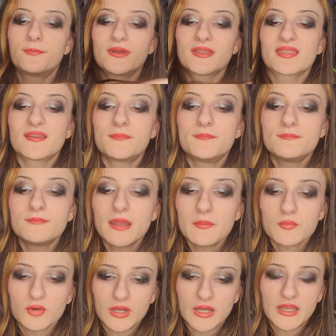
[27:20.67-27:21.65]
But the
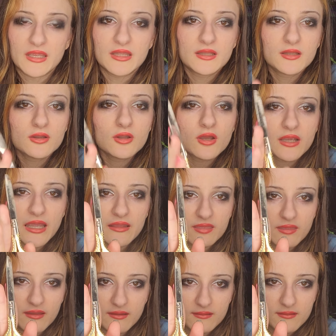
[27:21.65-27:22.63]
memory. Look at
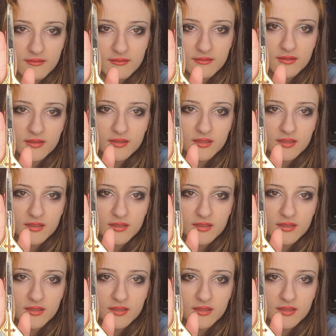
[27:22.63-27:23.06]
this.